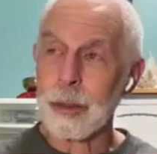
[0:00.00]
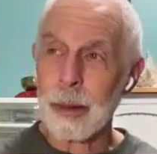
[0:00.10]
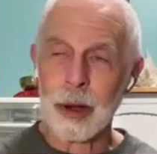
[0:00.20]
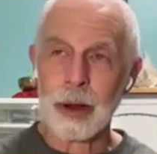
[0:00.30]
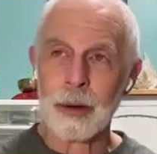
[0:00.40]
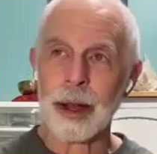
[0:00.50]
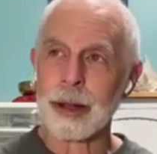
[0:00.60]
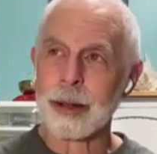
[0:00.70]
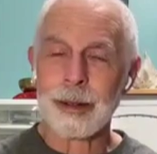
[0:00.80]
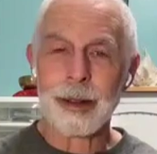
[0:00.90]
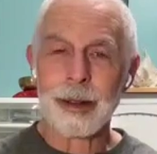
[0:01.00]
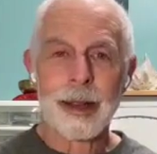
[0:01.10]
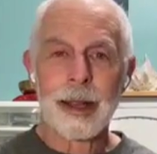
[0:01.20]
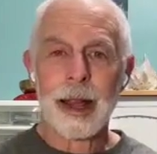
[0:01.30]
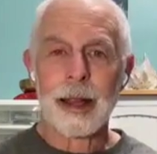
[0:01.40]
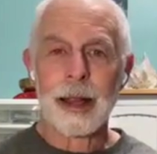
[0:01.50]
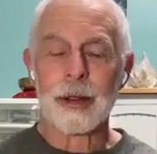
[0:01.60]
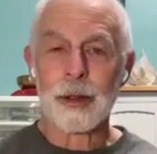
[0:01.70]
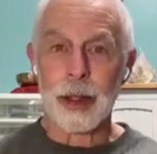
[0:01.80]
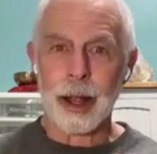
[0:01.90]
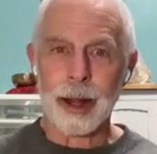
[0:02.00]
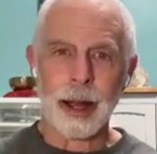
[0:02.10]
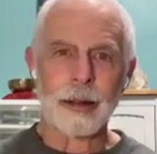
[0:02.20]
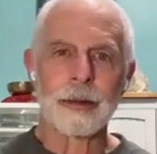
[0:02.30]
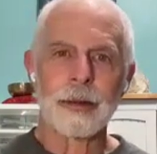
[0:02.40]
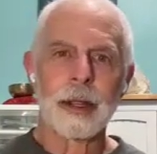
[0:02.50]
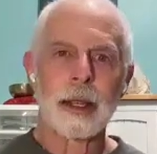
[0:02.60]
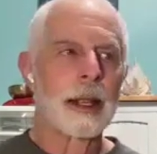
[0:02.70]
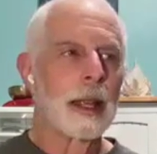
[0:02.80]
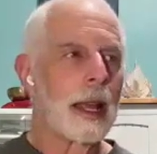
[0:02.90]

I'm remembering it right. I just thought of that now.